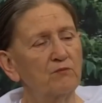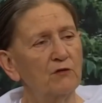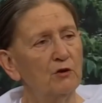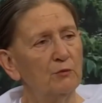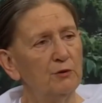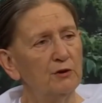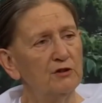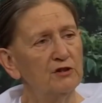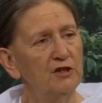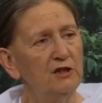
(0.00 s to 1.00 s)
your
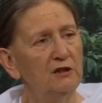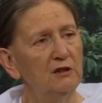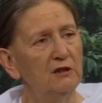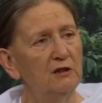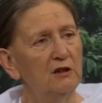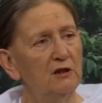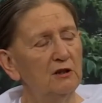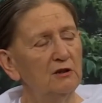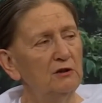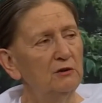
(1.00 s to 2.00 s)
purity,
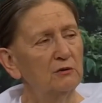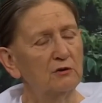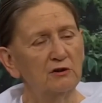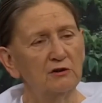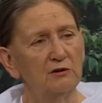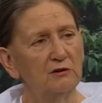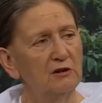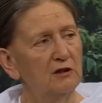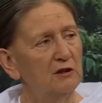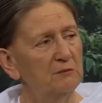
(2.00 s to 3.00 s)
your
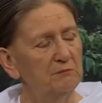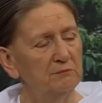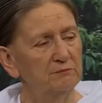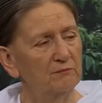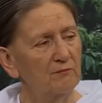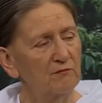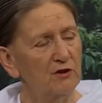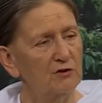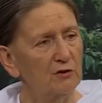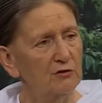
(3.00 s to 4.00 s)

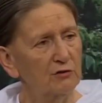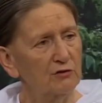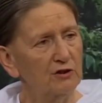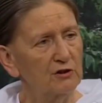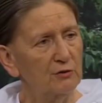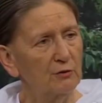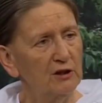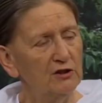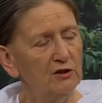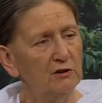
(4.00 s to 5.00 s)
social
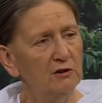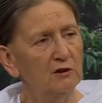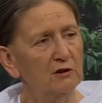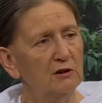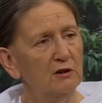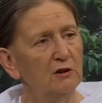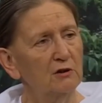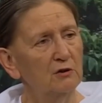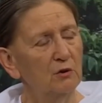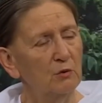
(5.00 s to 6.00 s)
situation,
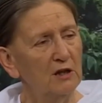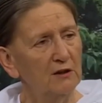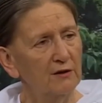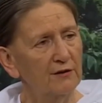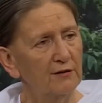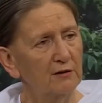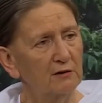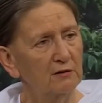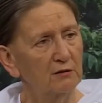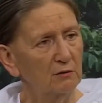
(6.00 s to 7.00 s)
your wealth,
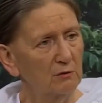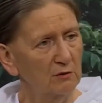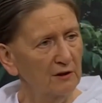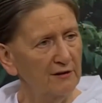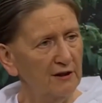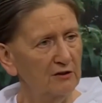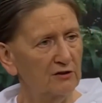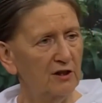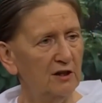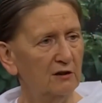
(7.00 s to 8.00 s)
all of these
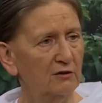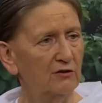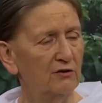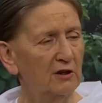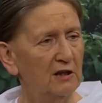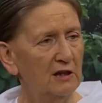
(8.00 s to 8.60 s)
things.